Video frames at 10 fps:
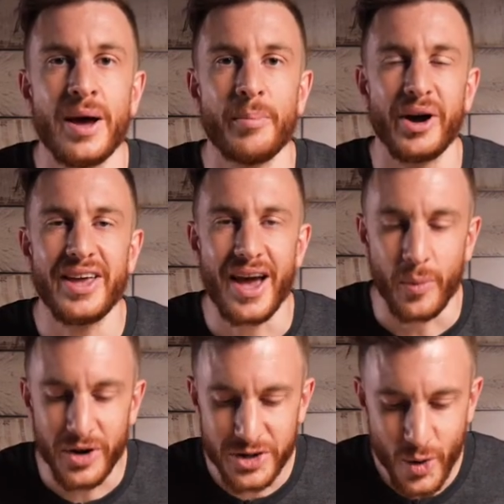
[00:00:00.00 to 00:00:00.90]
but yeah,
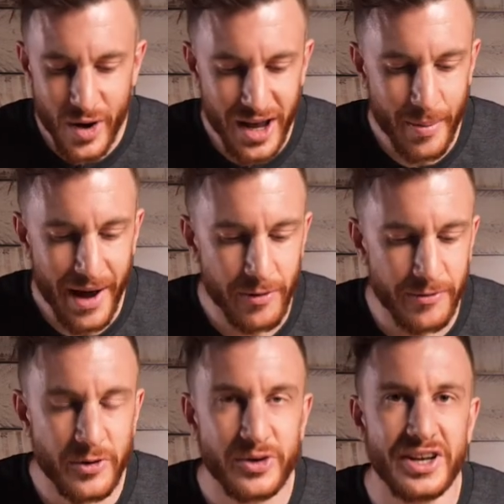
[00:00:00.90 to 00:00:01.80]
we're talking about
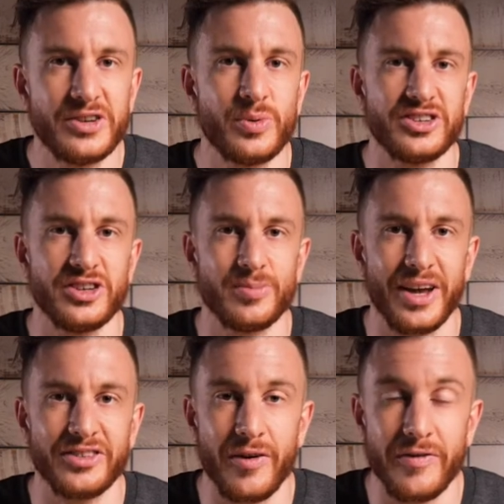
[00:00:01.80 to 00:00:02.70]
footage which is
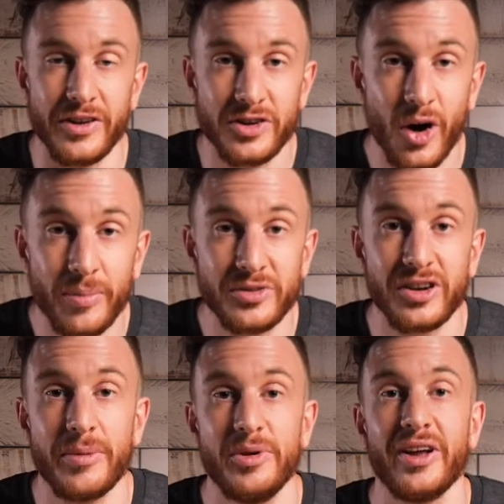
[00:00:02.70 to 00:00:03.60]
placed over the top to
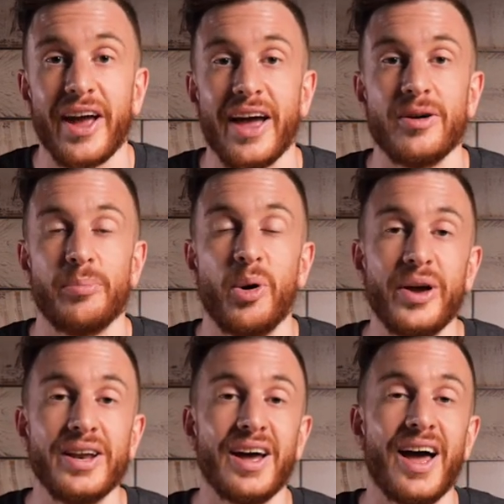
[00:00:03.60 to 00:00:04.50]
communicate your
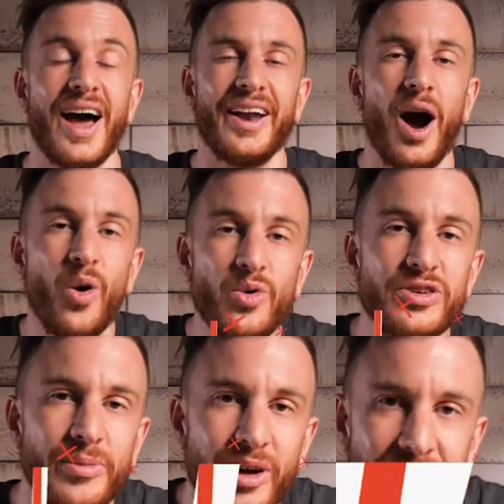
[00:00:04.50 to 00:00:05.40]
point, and
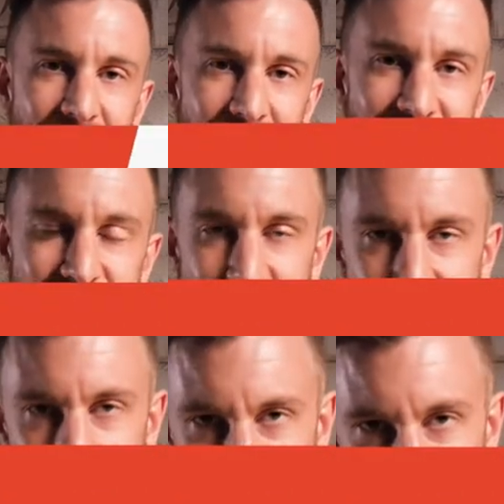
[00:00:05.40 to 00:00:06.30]
ultimately it's to try and